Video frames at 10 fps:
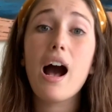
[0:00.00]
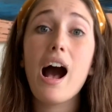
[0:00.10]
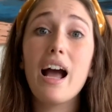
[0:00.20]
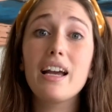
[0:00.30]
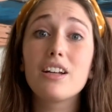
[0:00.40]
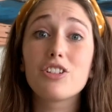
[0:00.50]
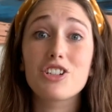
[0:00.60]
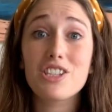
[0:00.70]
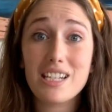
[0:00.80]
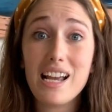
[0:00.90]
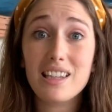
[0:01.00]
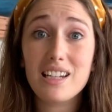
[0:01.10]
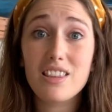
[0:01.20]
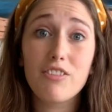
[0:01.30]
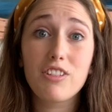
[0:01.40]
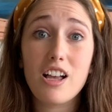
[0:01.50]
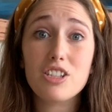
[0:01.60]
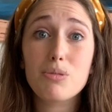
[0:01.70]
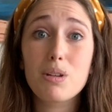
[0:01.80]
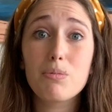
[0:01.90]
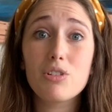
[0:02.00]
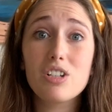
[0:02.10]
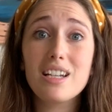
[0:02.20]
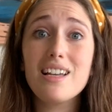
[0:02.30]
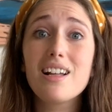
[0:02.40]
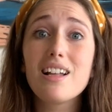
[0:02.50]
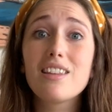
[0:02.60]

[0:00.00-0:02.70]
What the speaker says: I understand that in the FLOSSTUBE community,